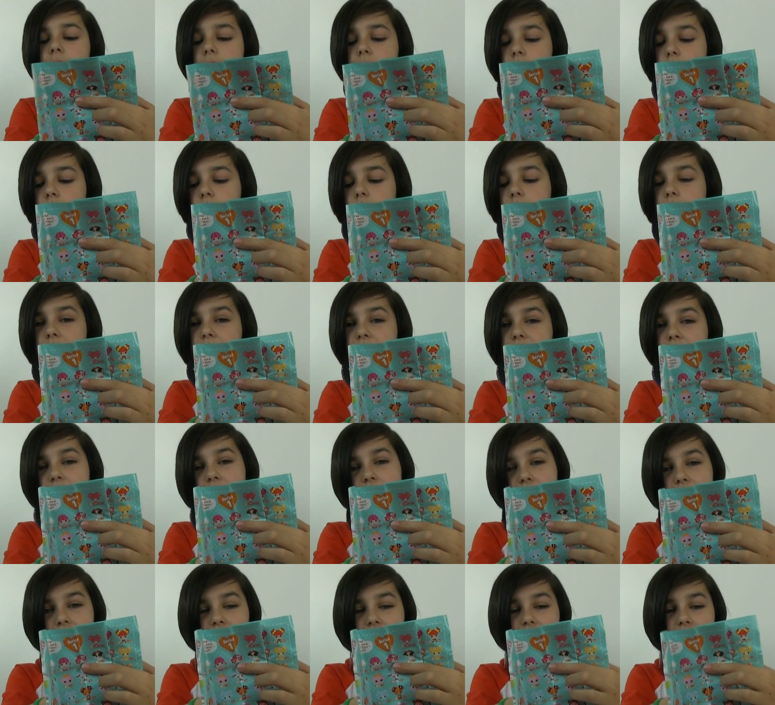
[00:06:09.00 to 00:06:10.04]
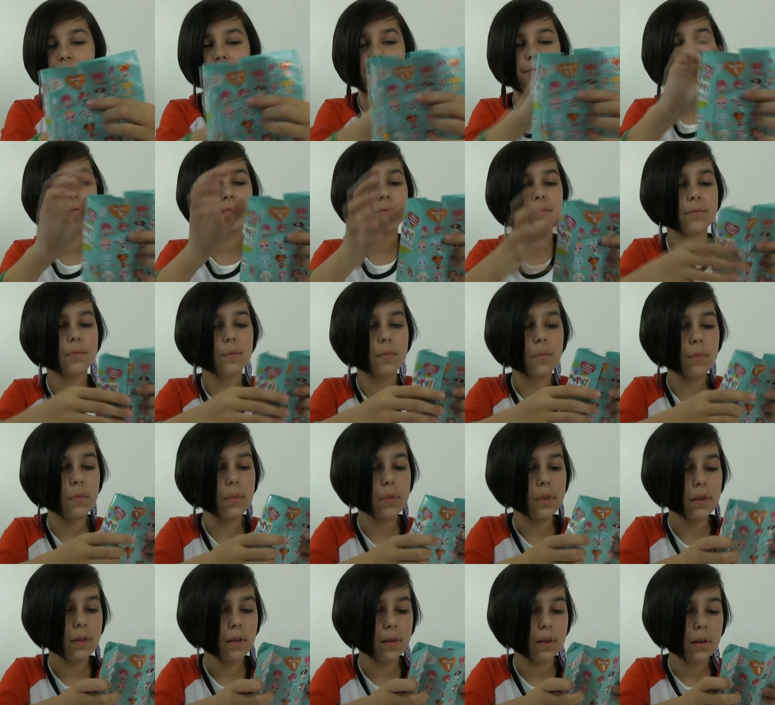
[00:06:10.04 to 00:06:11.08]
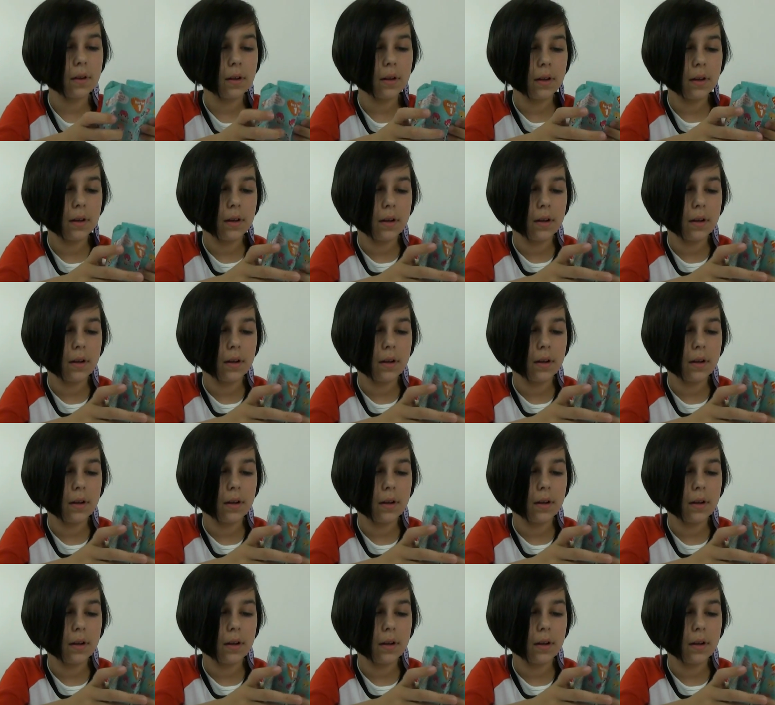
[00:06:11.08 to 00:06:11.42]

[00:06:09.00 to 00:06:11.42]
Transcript: No one is speaking in this clip.